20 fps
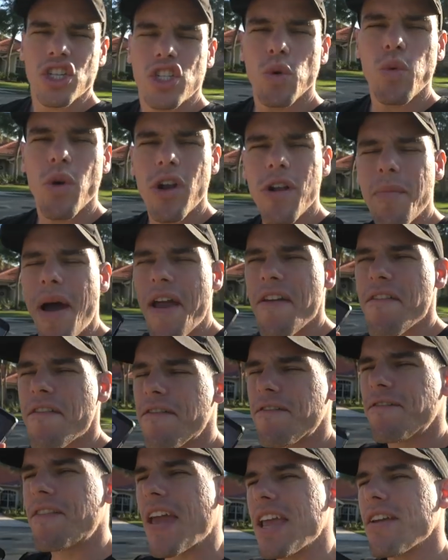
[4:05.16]
So one of my
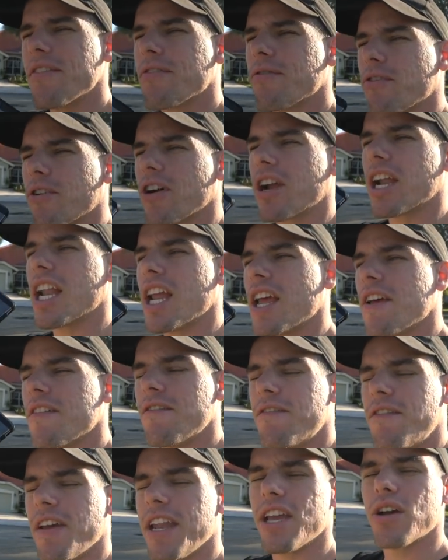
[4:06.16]
favorite
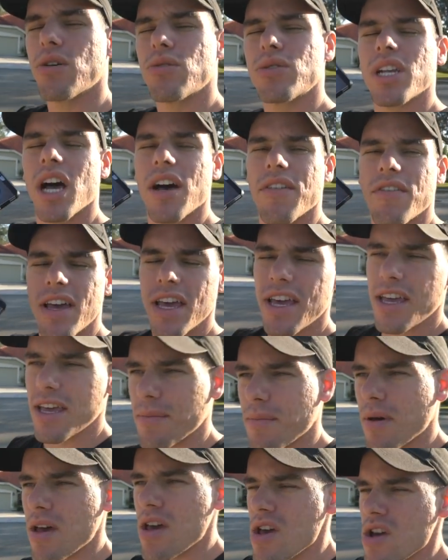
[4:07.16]
videos of
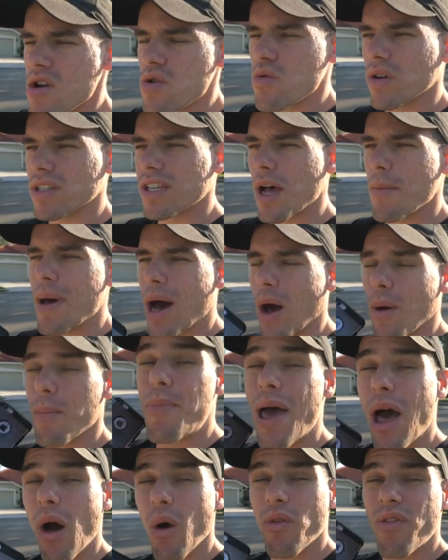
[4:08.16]
him was about
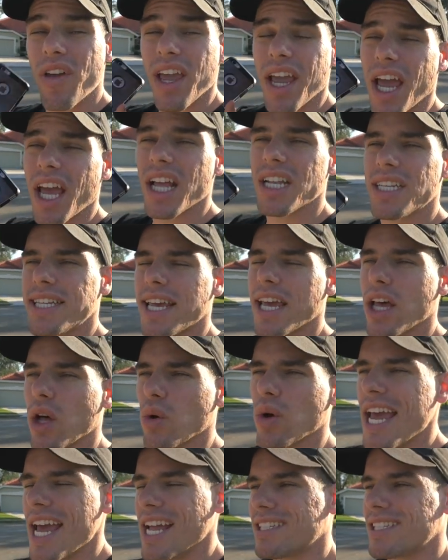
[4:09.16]
pelvic
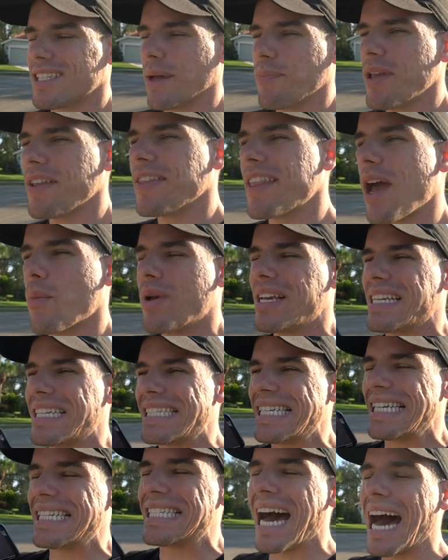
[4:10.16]
tilt. It's something that we
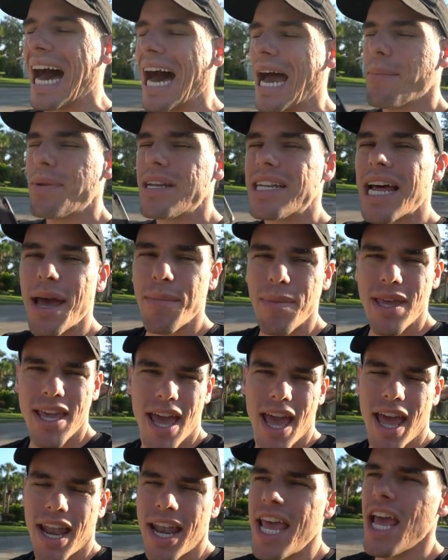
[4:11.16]
see time and time
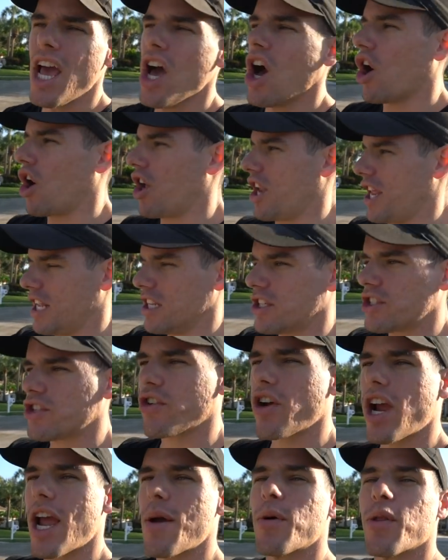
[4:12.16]
again on
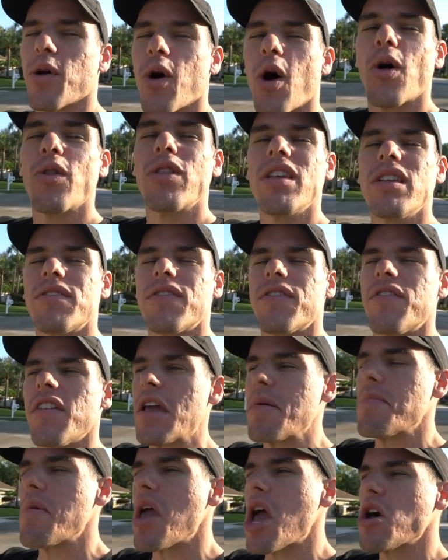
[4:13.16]
Instagram with all these
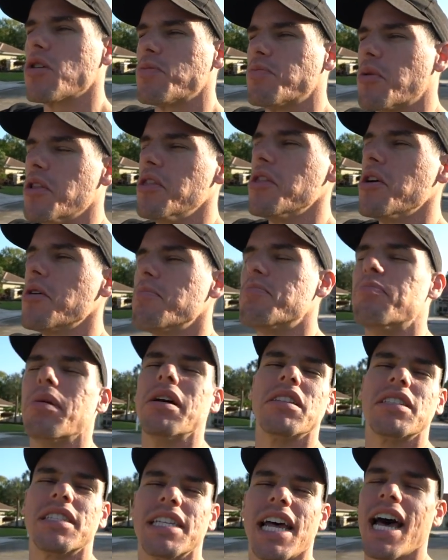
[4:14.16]
females putting their
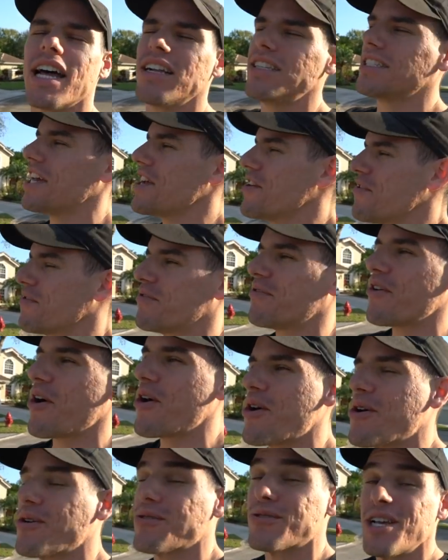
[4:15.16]
butts out, taking
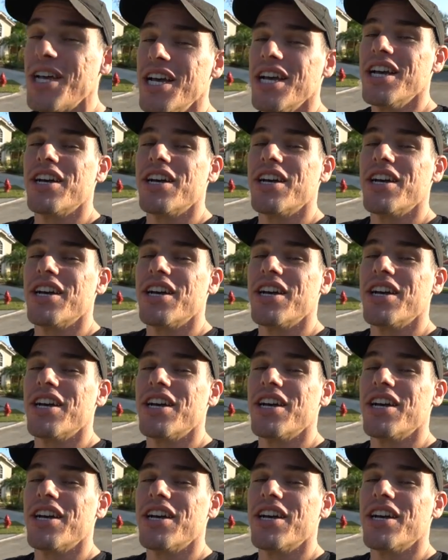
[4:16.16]
photos.